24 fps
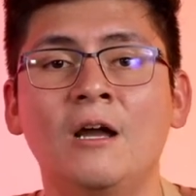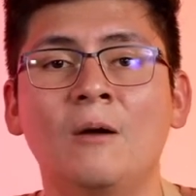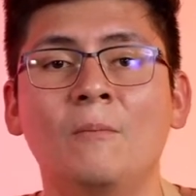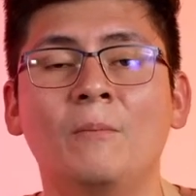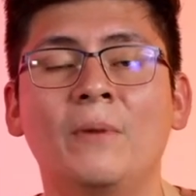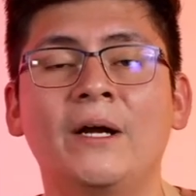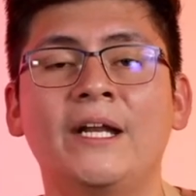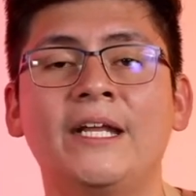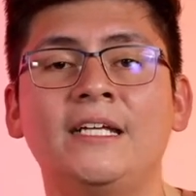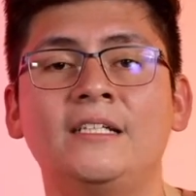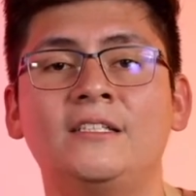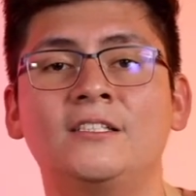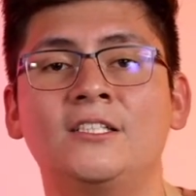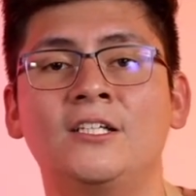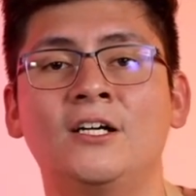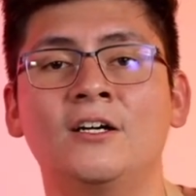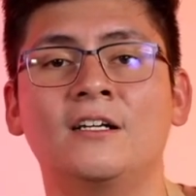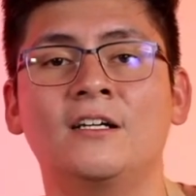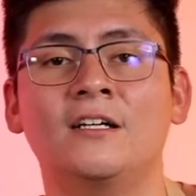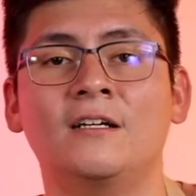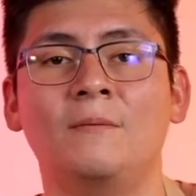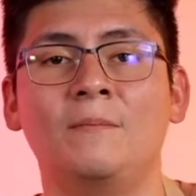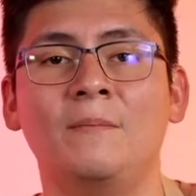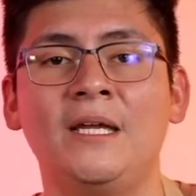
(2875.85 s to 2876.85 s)
But he
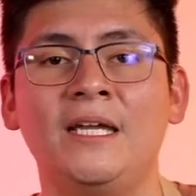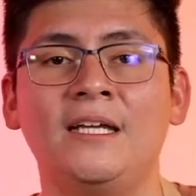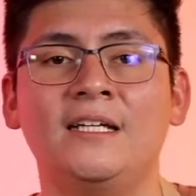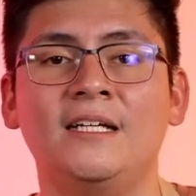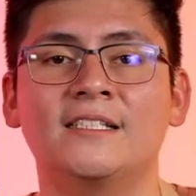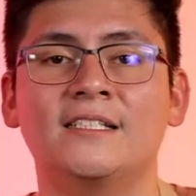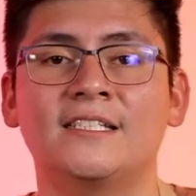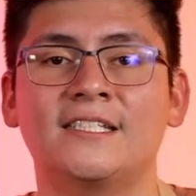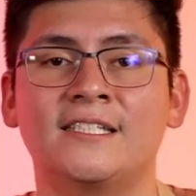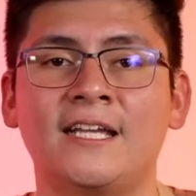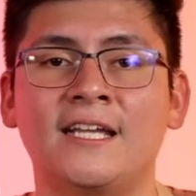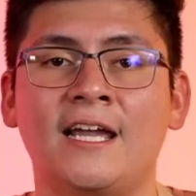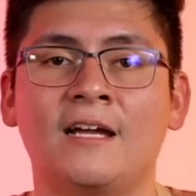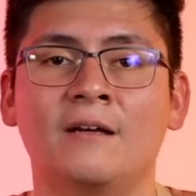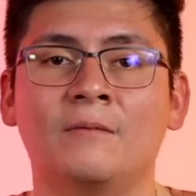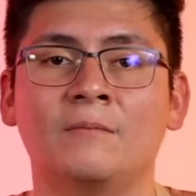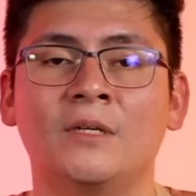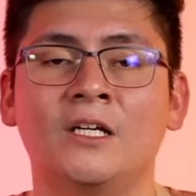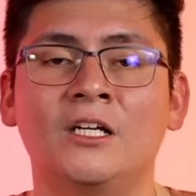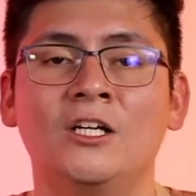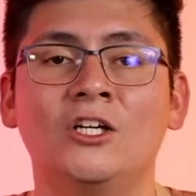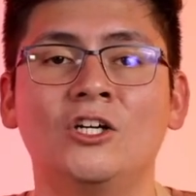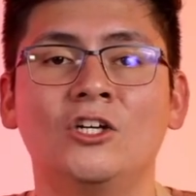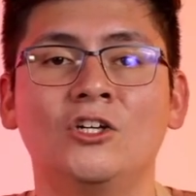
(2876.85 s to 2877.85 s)
took me and Sam
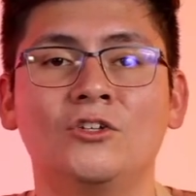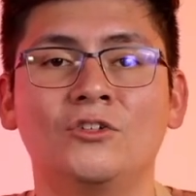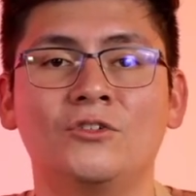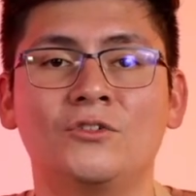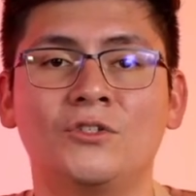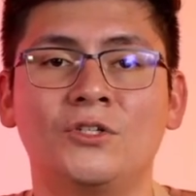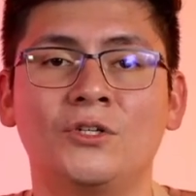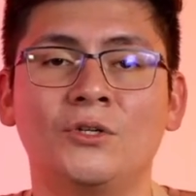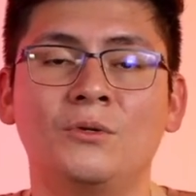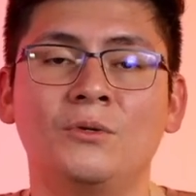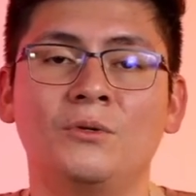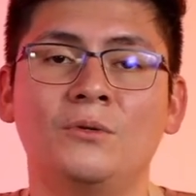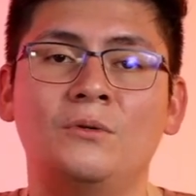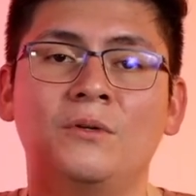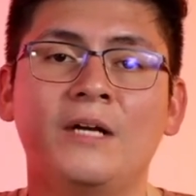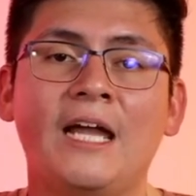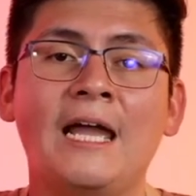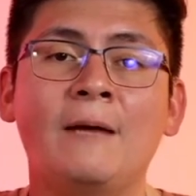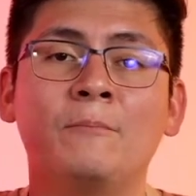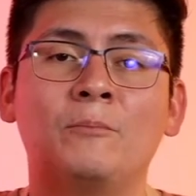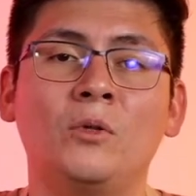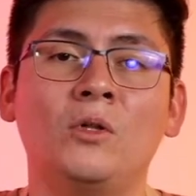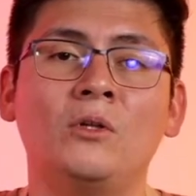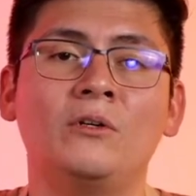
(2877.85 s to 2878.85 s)
to
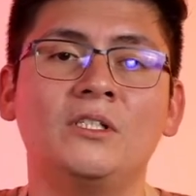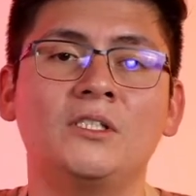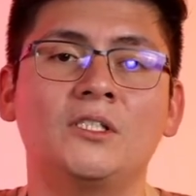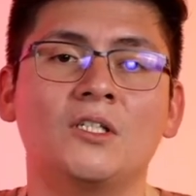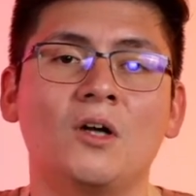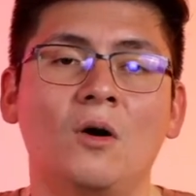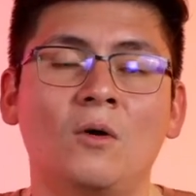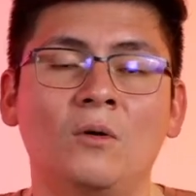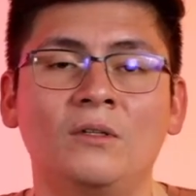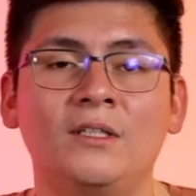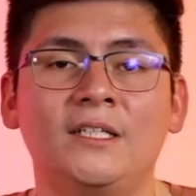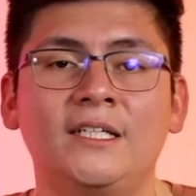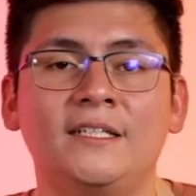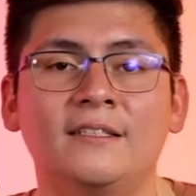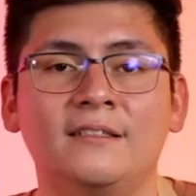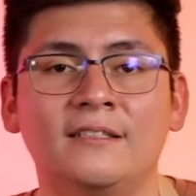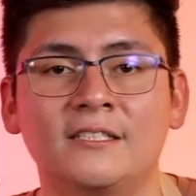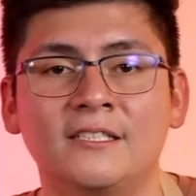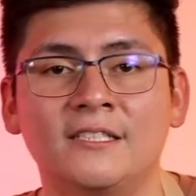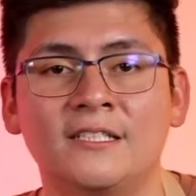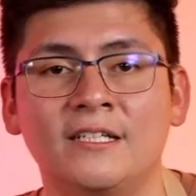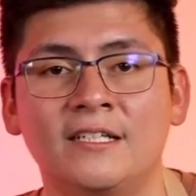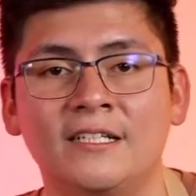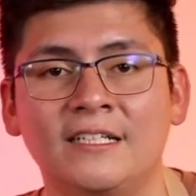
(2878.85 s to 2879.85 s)
employees only in the
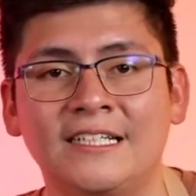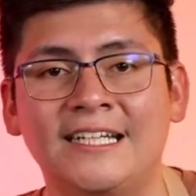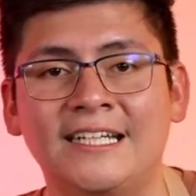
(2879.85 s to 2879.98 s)
city.